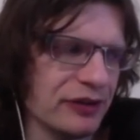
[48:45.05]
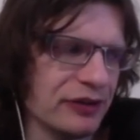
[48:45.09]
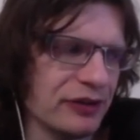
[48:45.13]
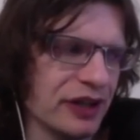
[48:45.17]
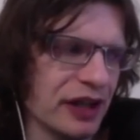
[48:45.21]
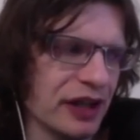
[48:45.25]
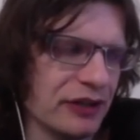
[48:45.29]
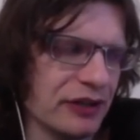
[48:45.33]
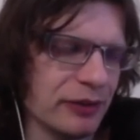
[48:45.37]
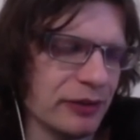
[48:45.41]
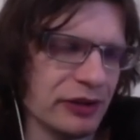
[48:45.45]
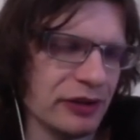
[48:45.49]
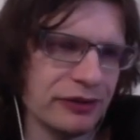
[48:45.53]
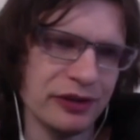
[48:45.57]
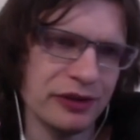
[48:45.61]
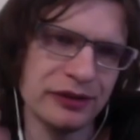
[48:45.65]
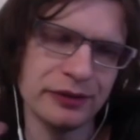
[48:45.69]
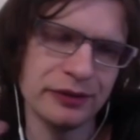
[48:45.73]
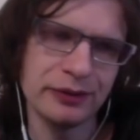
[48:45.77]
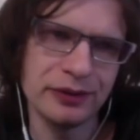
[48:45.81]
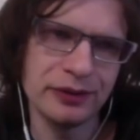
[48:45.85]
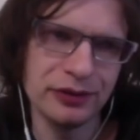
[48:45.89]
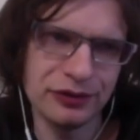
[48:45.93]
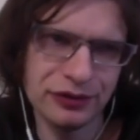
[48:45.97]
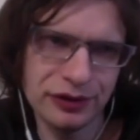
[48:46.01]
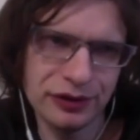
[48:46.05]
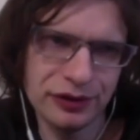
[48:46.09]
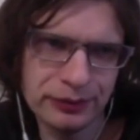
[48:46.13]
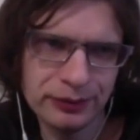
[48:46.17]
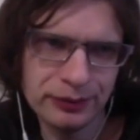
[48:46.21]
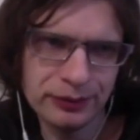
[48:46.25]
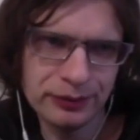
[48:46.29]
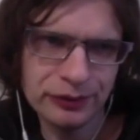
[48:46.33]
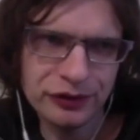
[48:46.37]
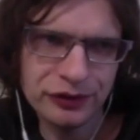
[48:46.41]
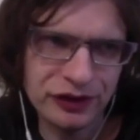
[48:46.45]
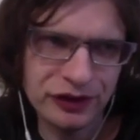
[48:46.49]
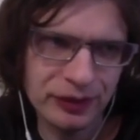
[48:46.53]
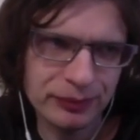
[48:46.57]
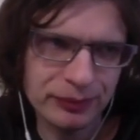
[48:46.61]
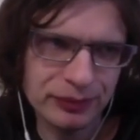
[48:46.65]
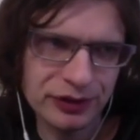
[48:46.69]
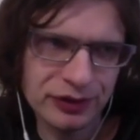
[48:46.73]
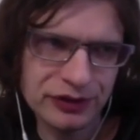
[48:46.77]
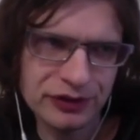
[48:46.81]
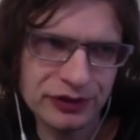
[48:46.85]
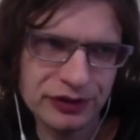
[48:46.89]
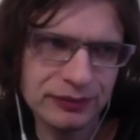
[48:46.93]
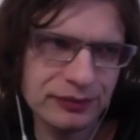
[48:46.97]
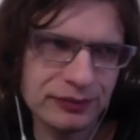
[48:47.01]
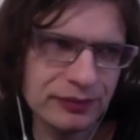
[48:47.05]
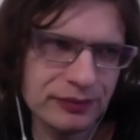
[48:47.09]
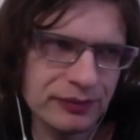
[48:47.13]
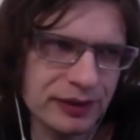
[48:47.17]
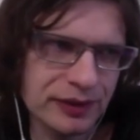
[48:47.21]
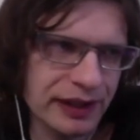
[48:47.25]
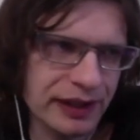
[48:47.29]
to have my reverb control separate.